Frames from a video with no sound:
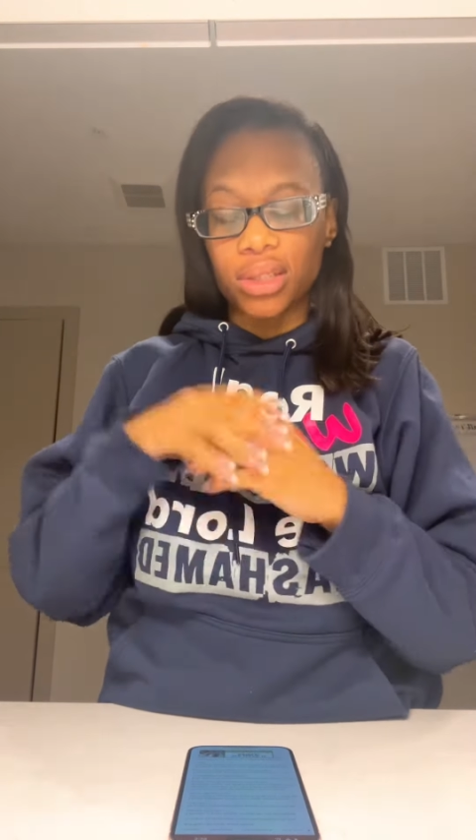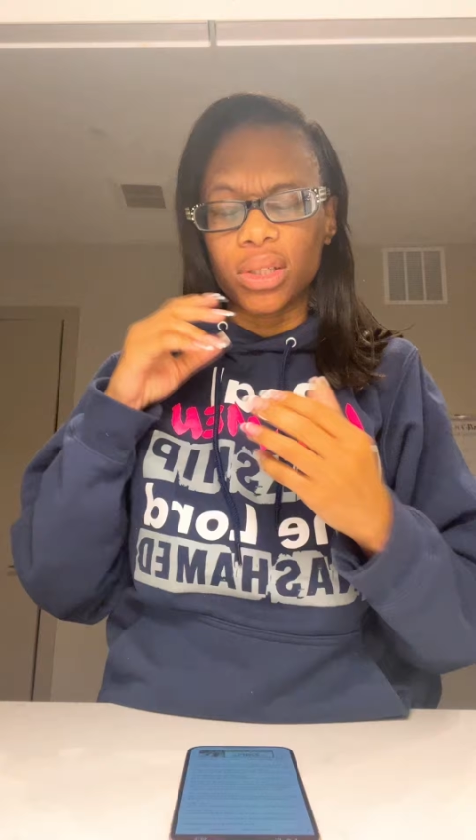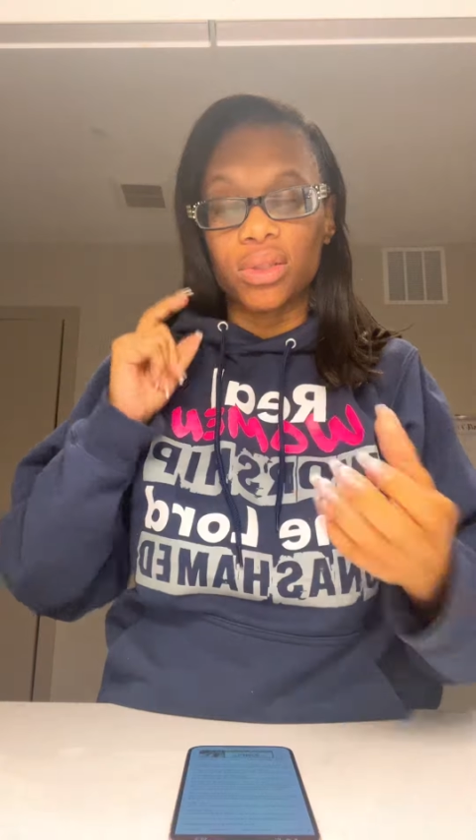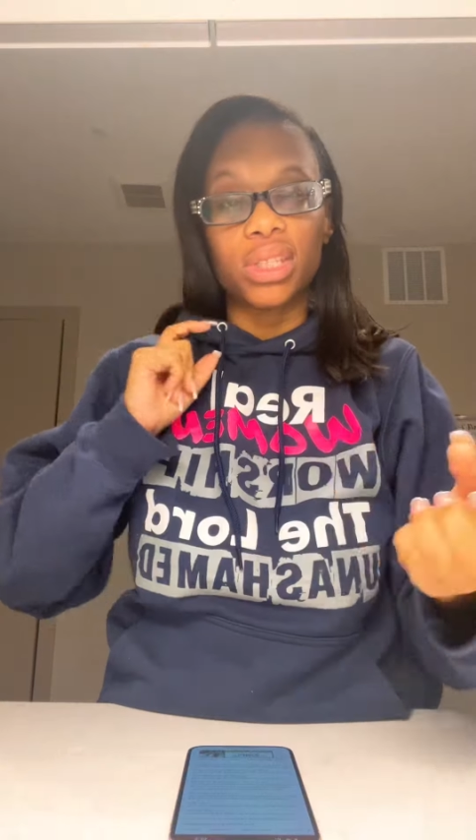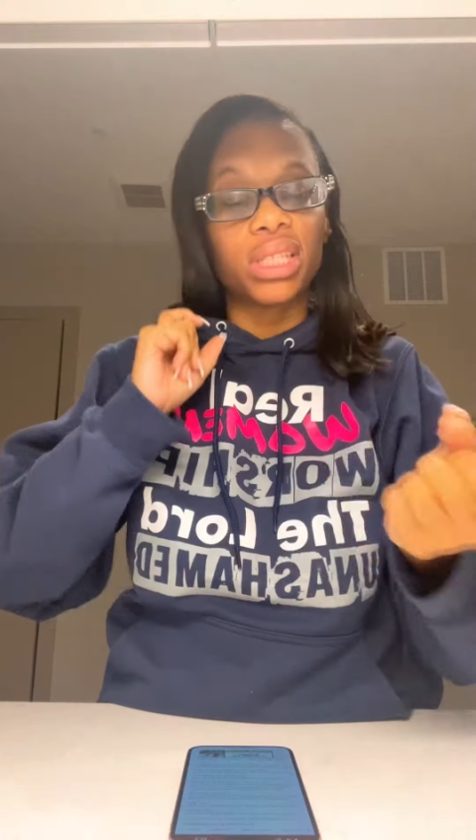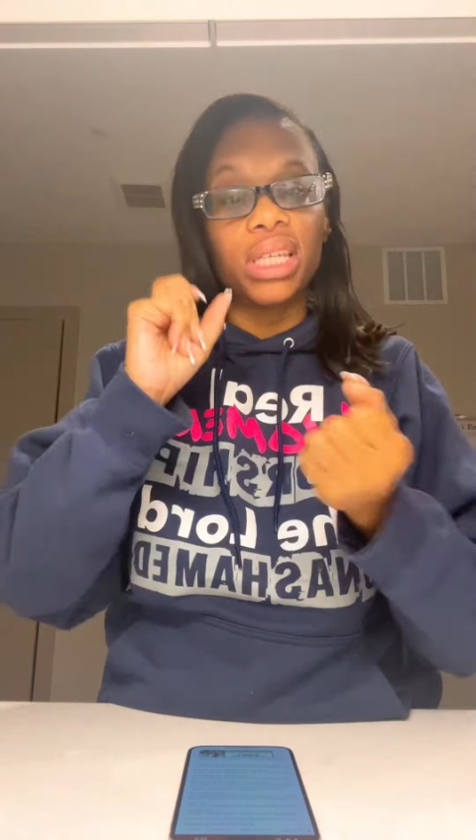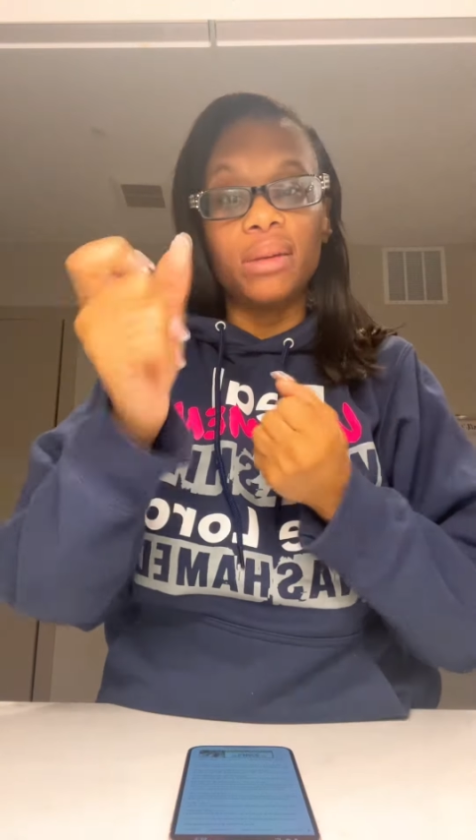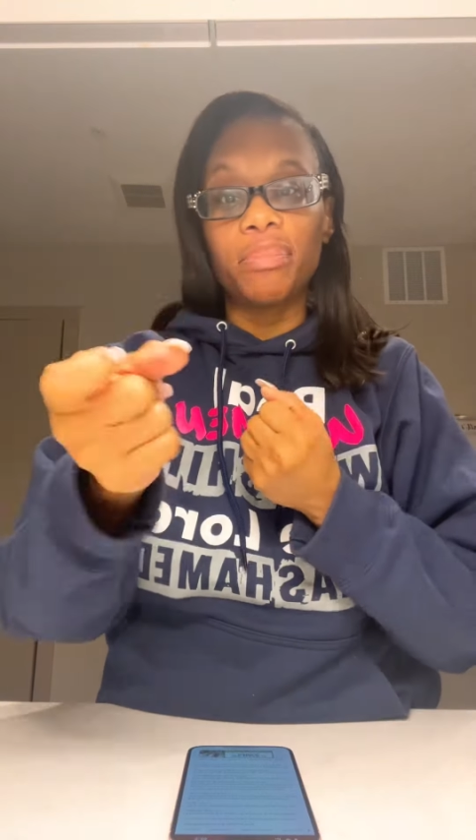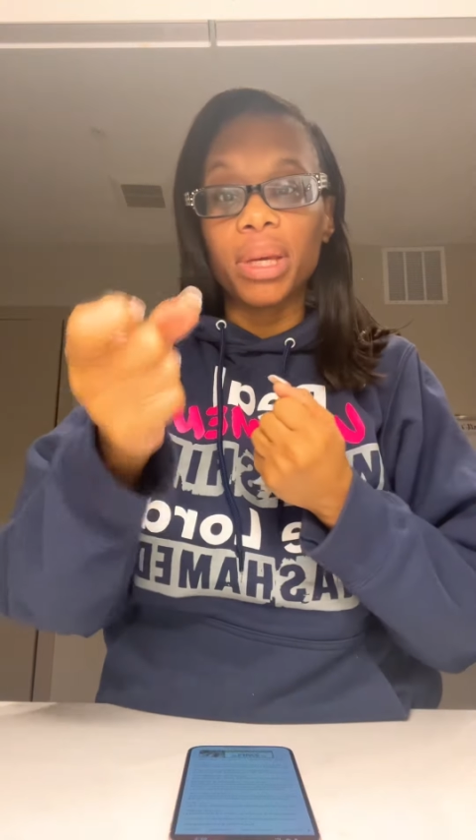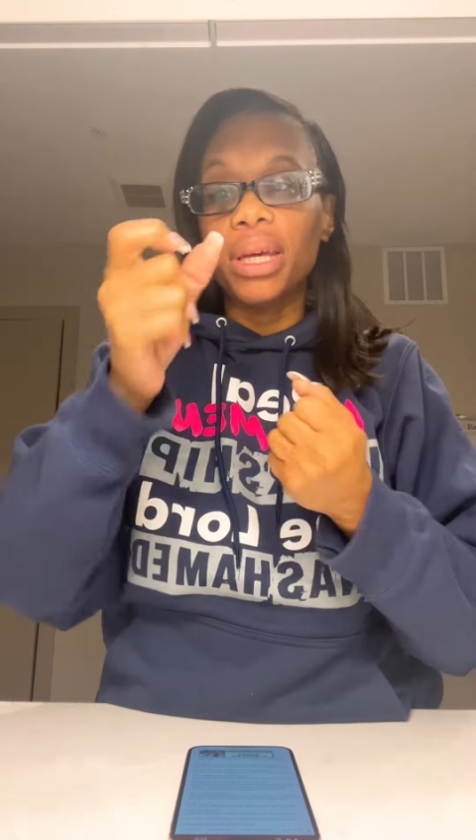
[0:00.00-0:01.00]
So just
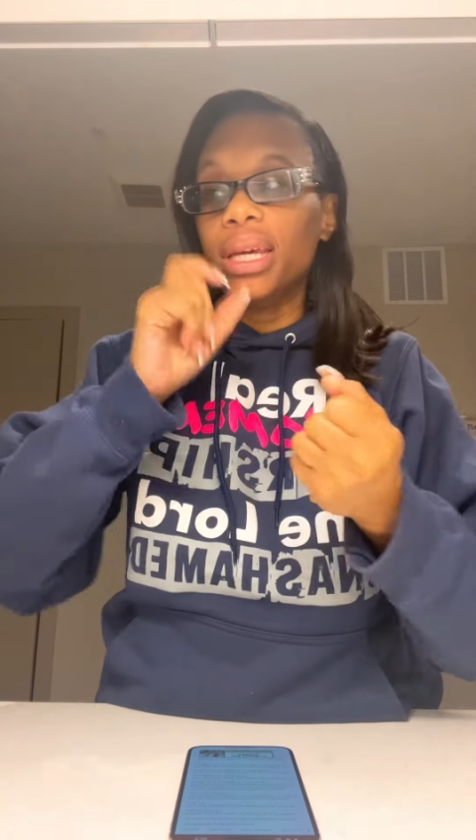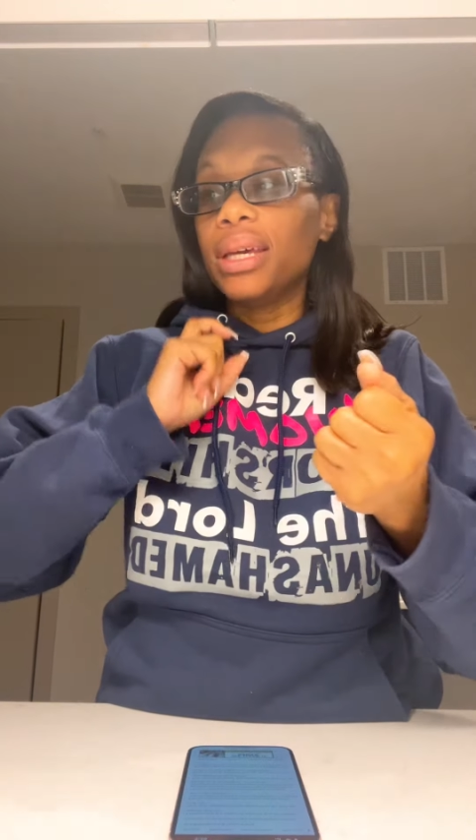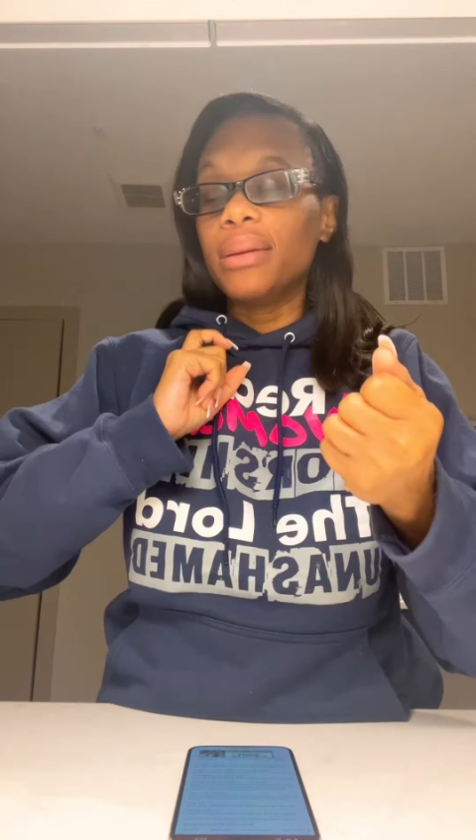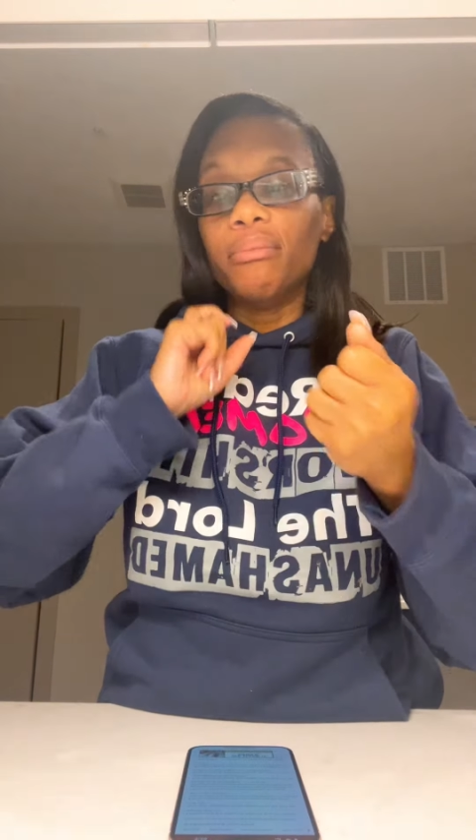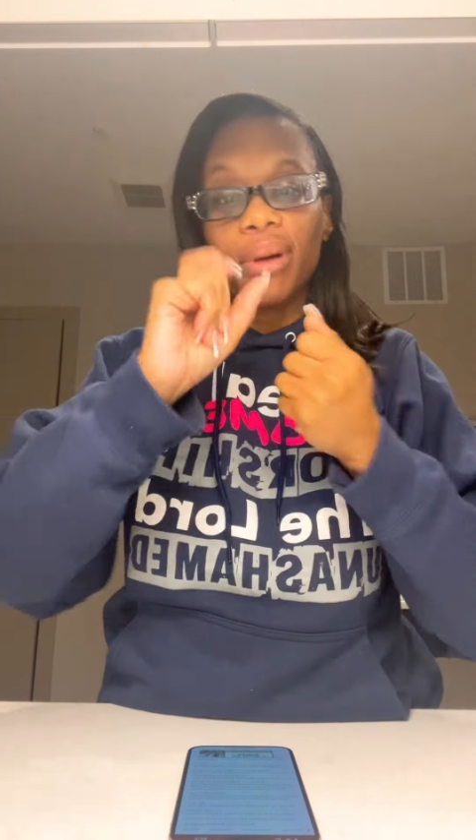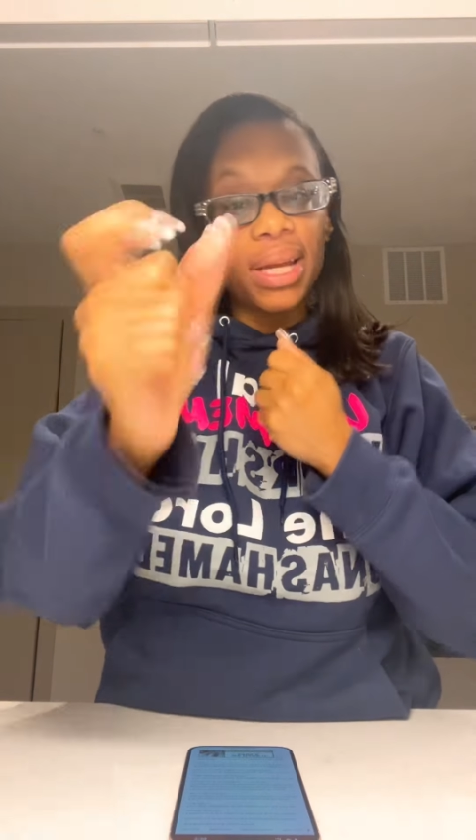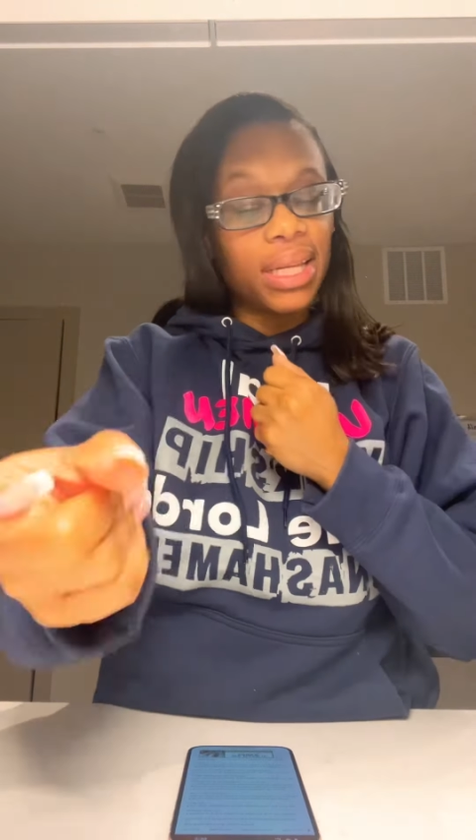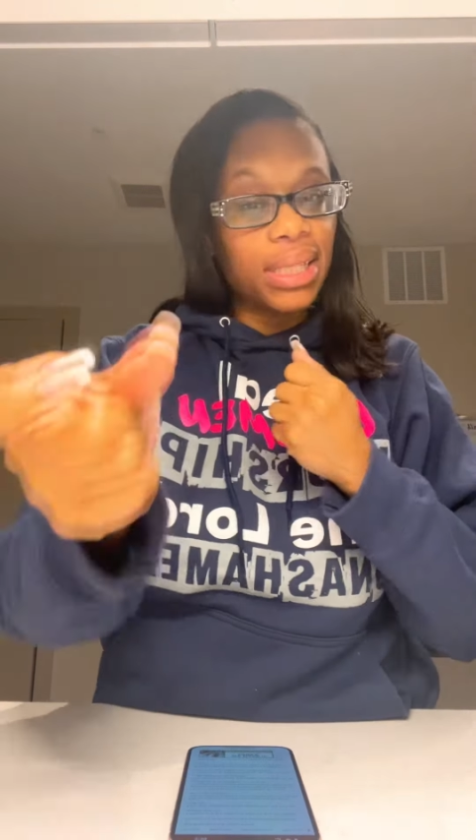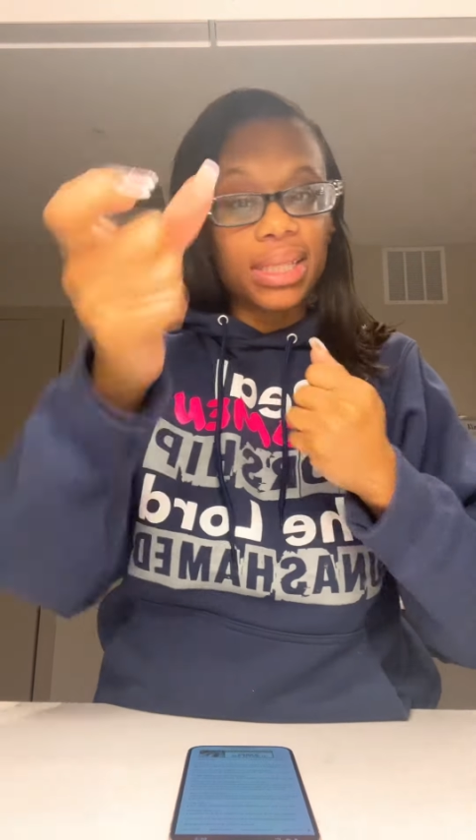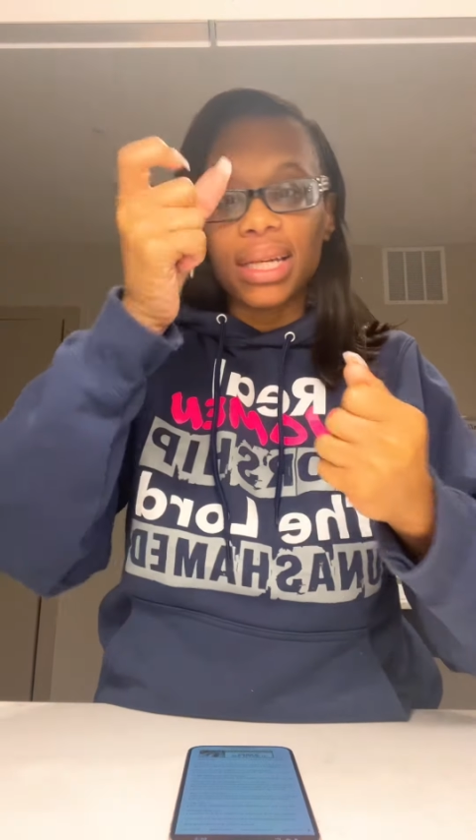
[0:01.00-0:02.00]
keep bringing
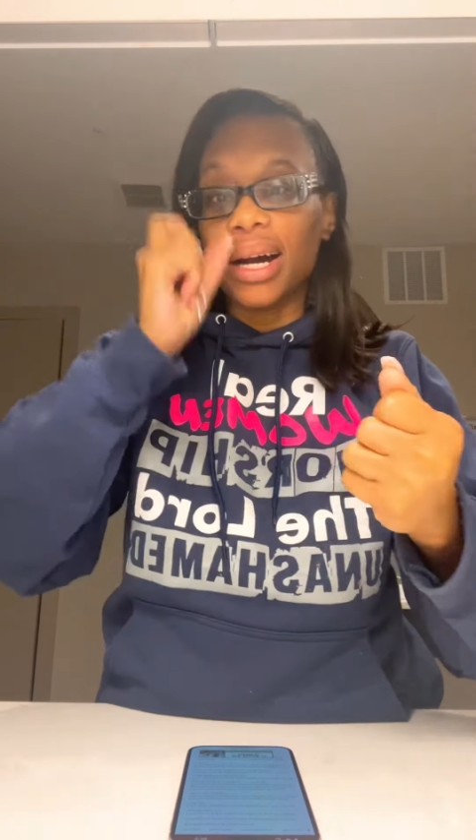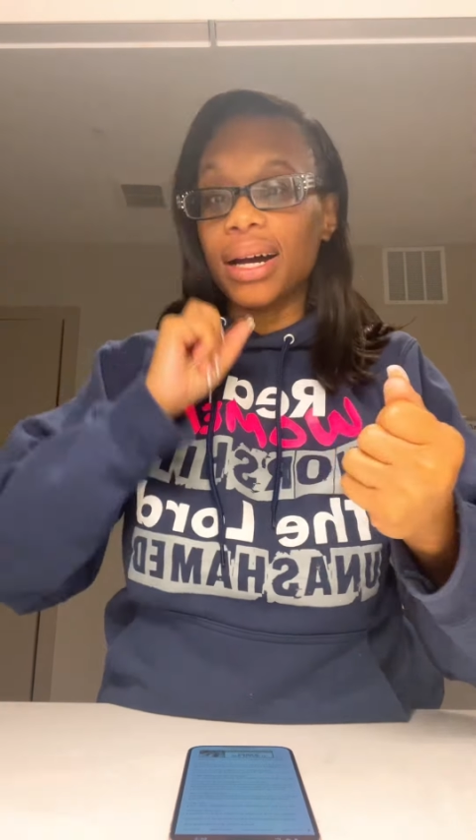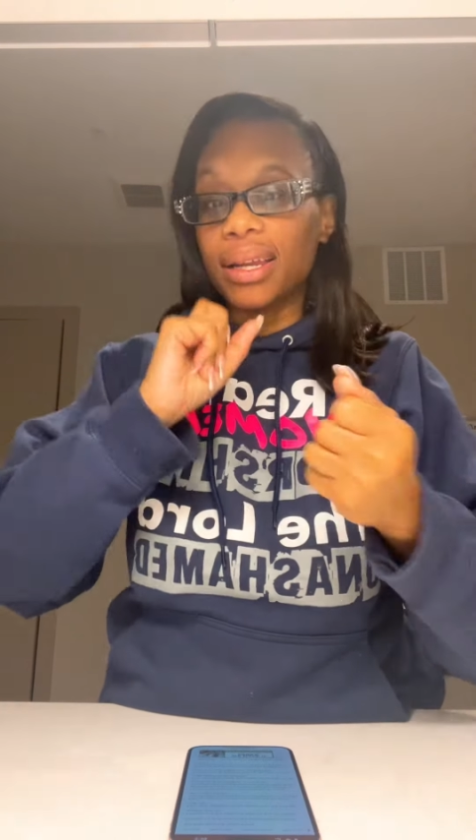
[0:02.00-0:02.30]
it to God.